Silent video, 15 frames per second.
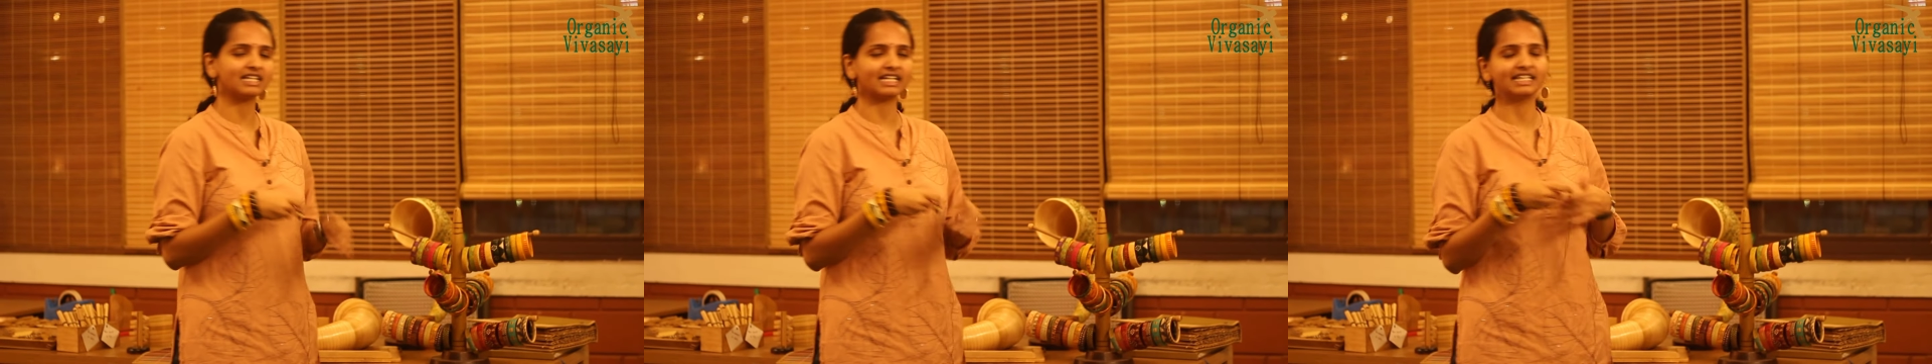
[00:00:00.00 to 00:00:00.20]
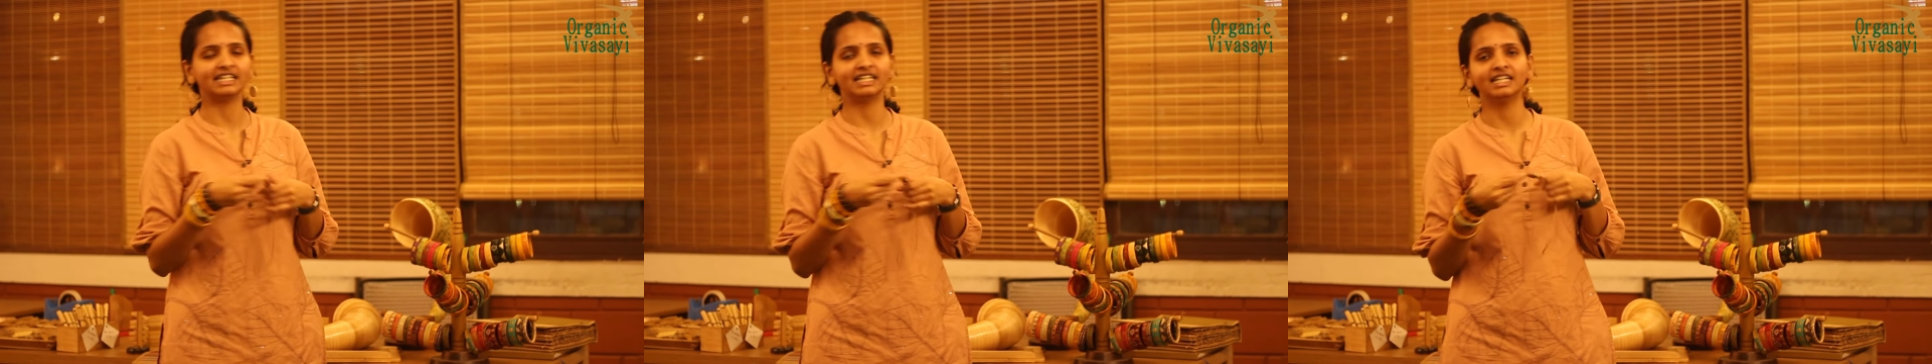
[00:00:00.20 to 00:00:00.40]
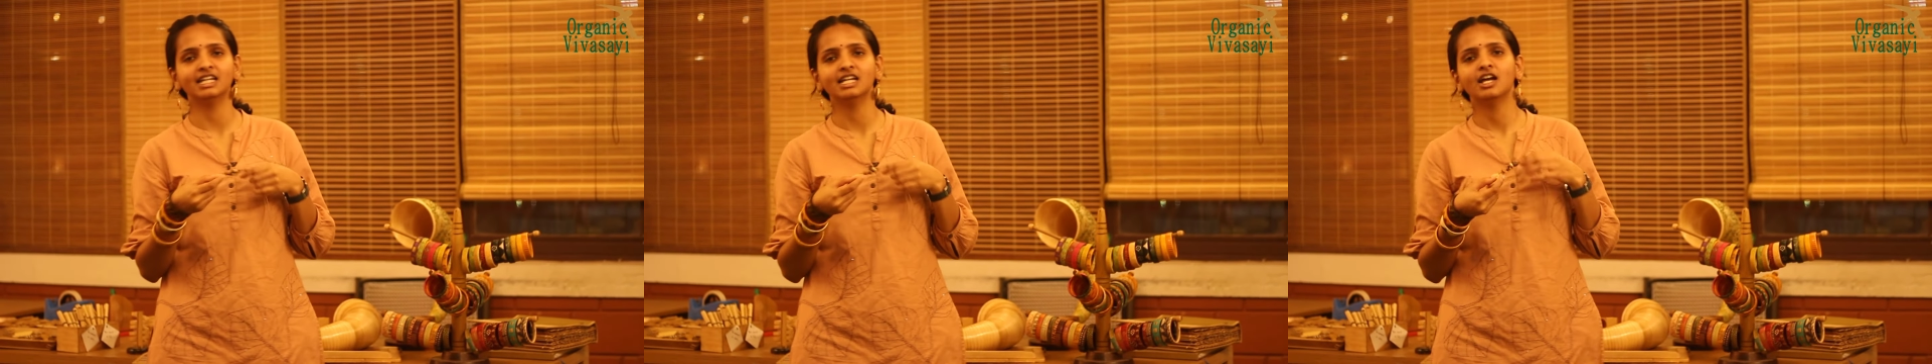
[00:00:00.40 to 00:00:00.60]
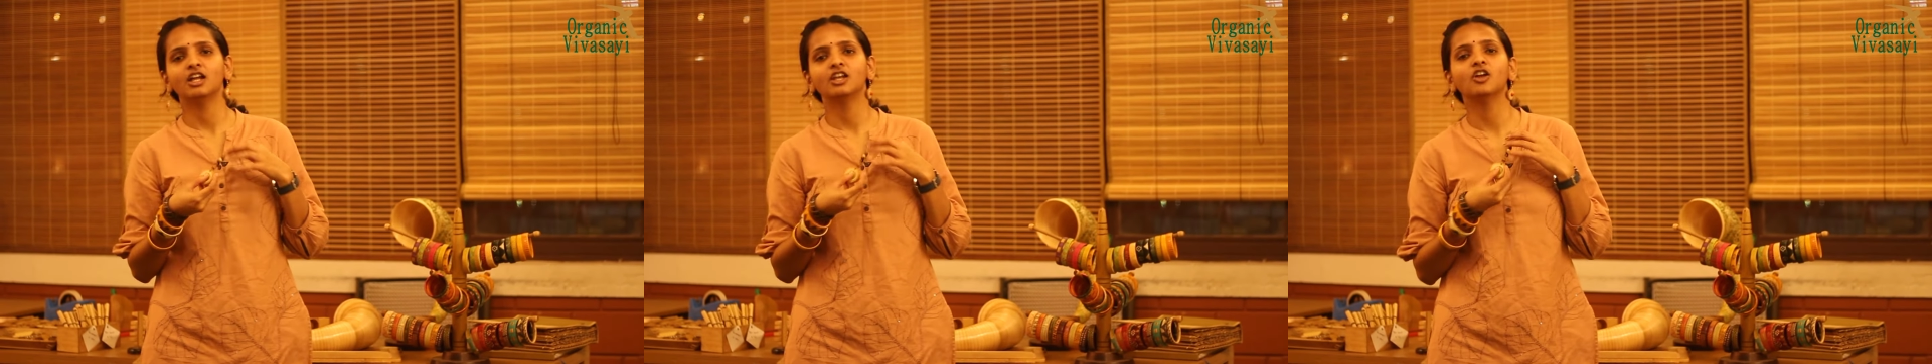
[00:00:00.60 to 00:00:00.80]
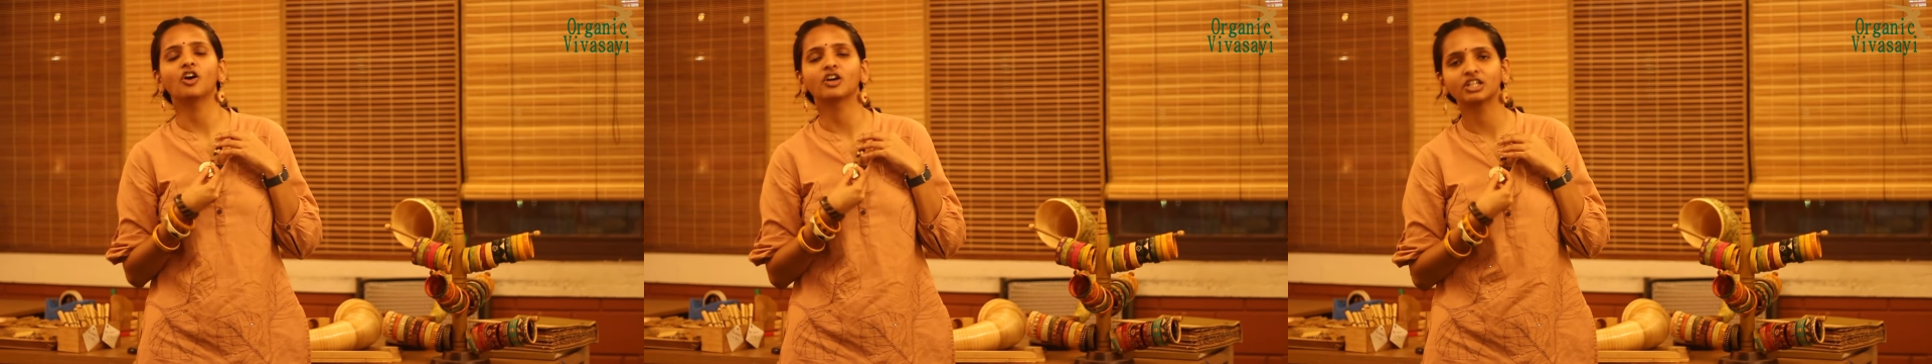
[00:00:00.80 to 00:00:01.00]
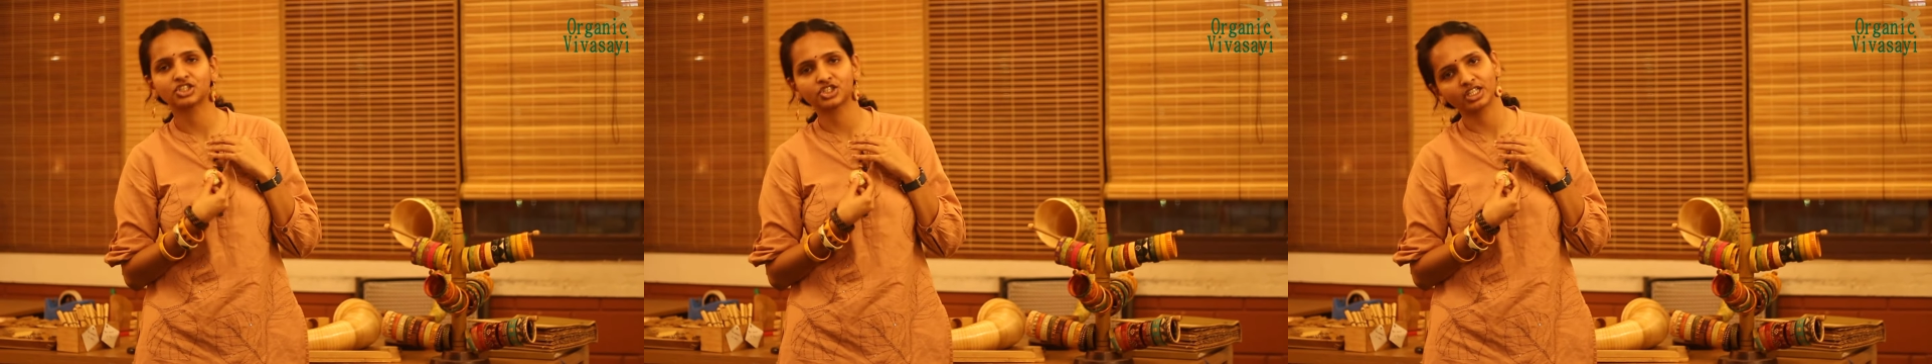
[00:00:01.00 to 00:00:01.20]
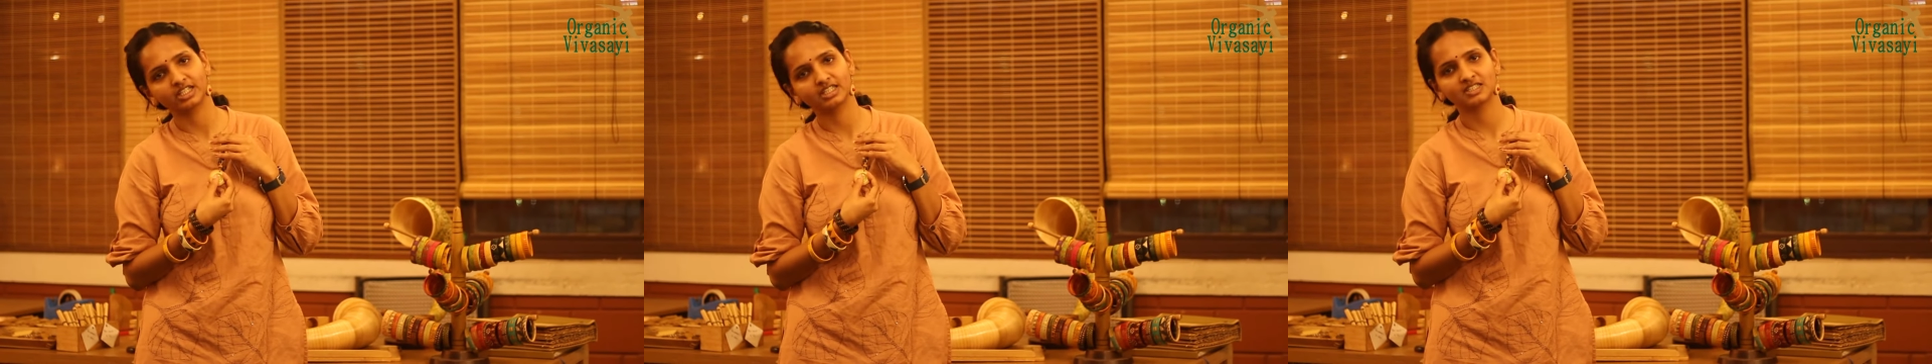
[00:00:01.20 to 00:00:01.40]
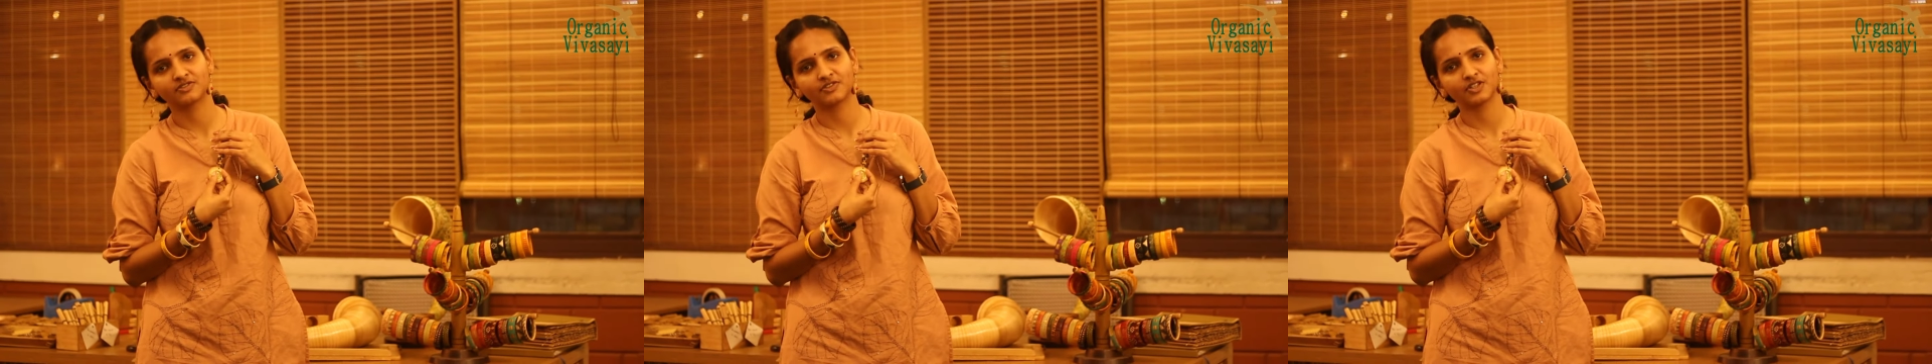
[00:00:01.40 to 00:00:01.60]
tiny locket
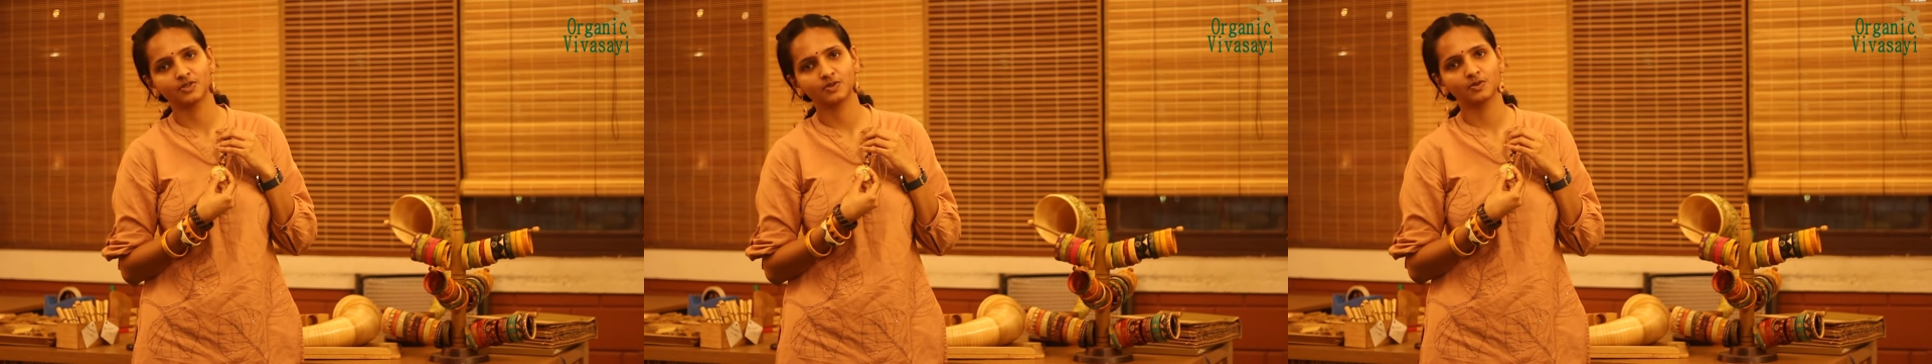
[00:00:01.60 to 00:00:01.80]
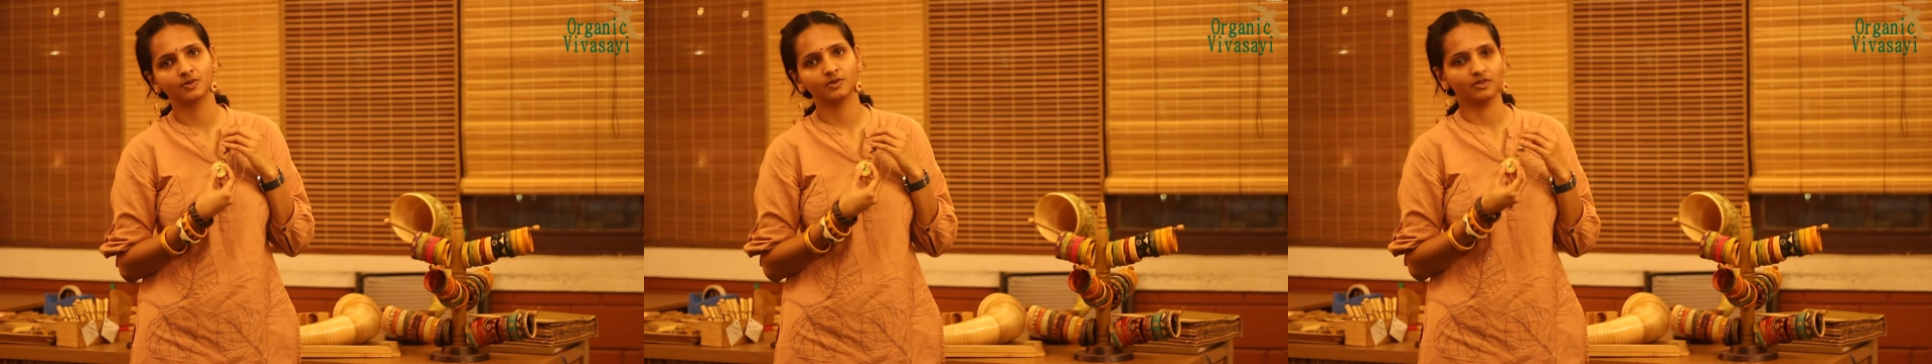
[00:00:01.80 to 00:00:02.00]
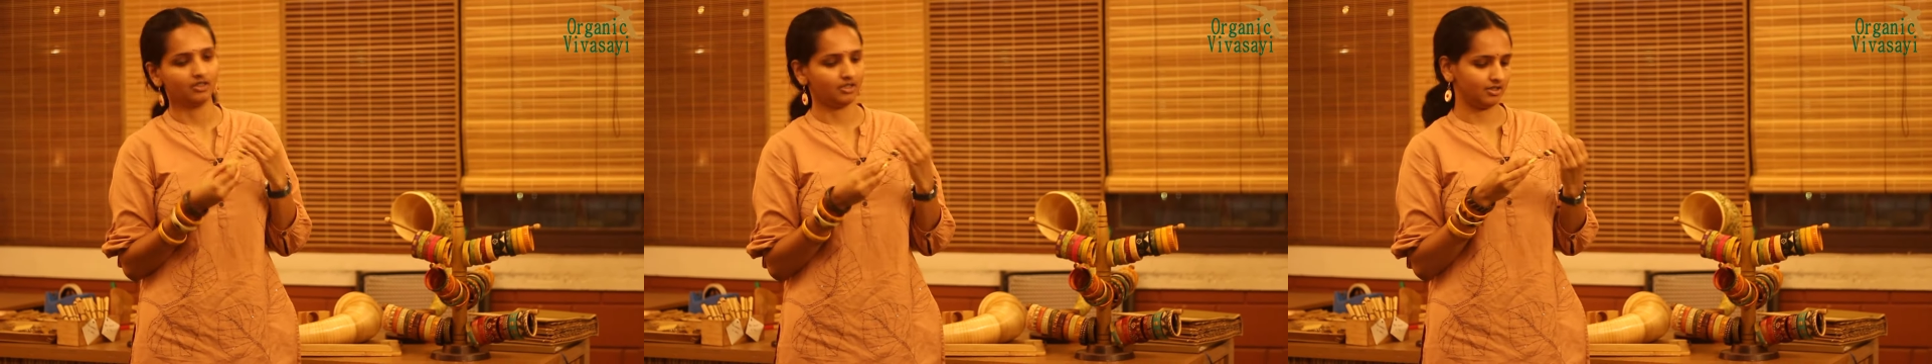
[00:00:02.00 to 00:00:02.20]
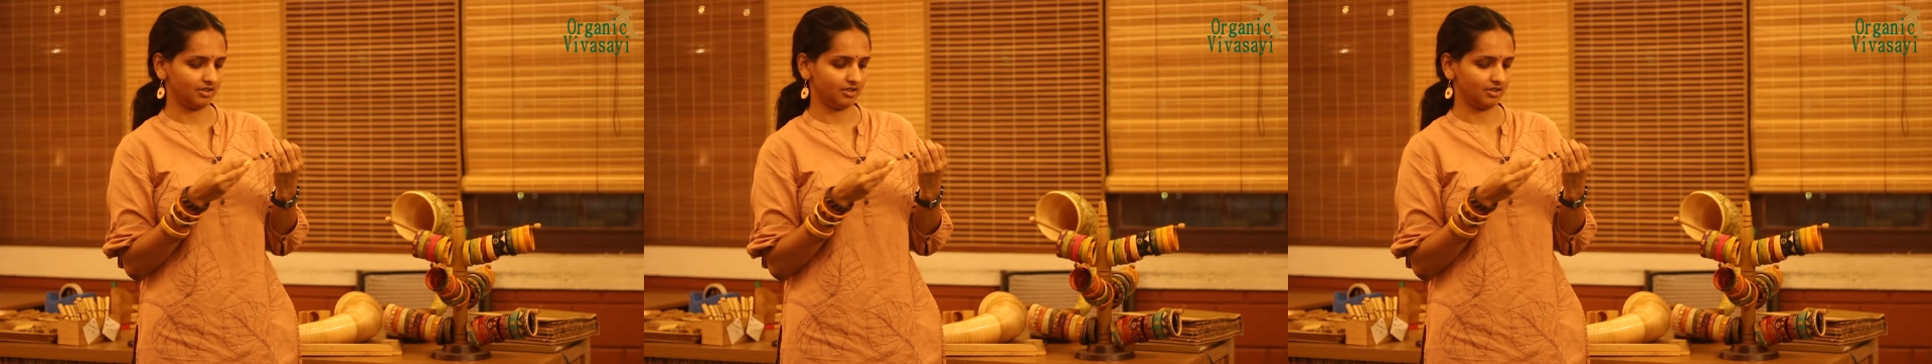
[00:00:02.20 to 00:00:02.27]
chains for you.